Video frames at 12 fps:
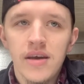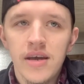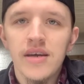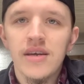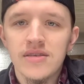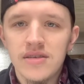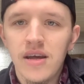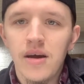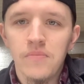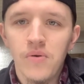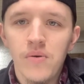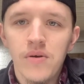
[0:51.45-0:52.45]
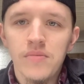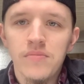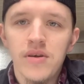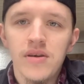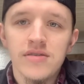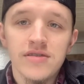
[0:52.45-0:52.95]
gets to that point,
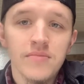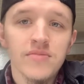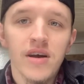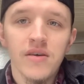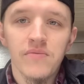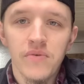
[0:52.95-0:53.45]
but it seems like